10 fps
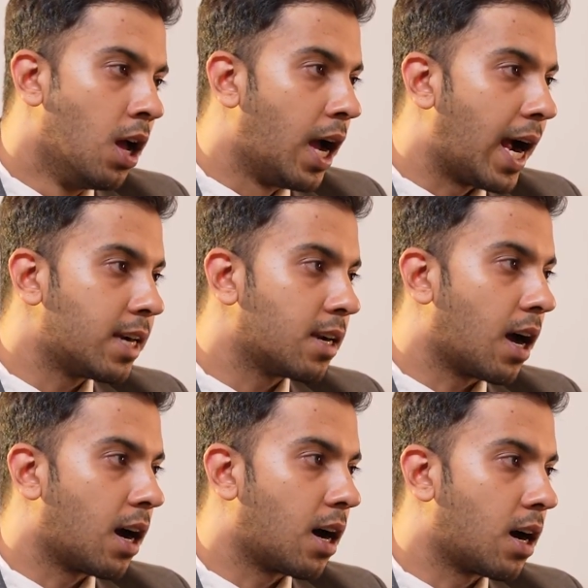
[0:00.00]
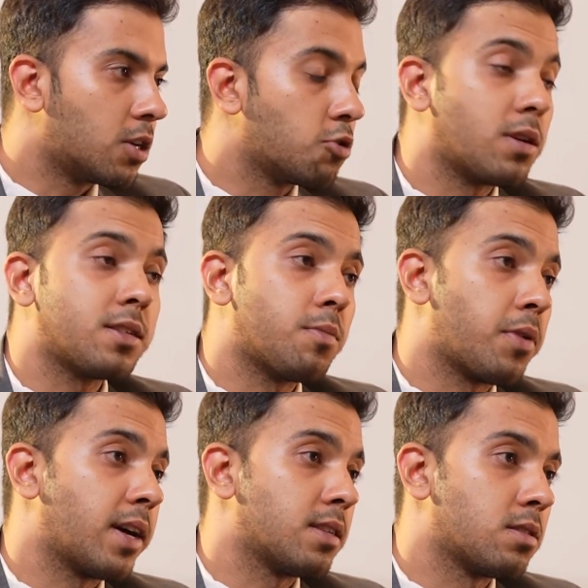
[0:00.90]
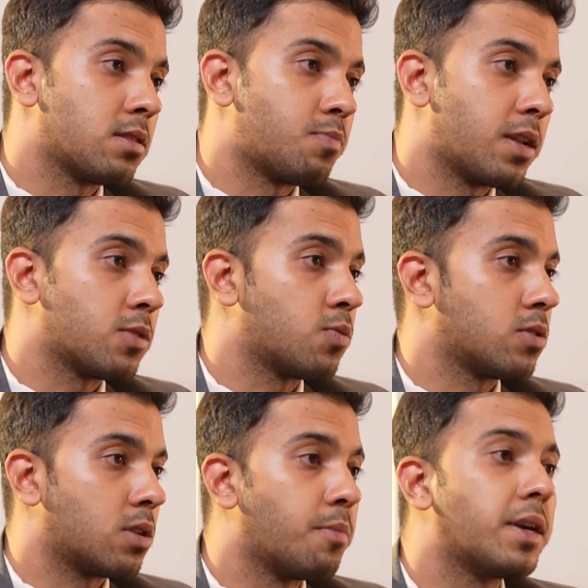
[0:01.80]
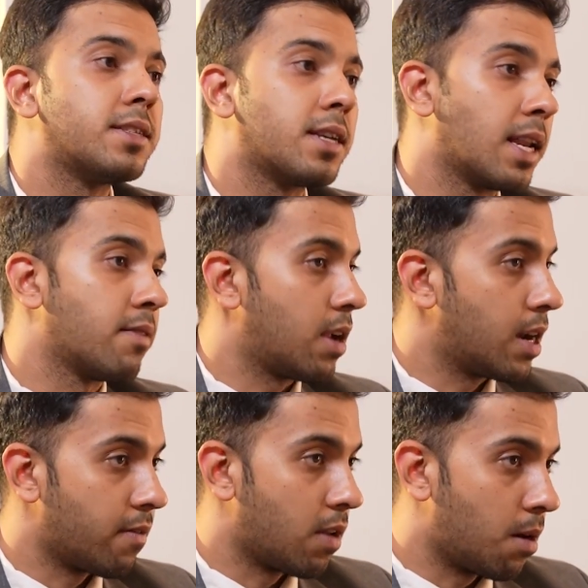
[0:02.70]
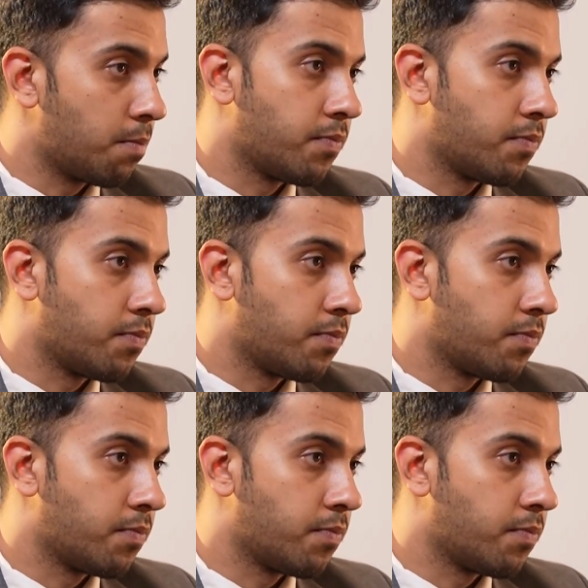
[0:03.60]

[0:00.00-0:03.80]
And to my surprise, this place was amazingly well developed.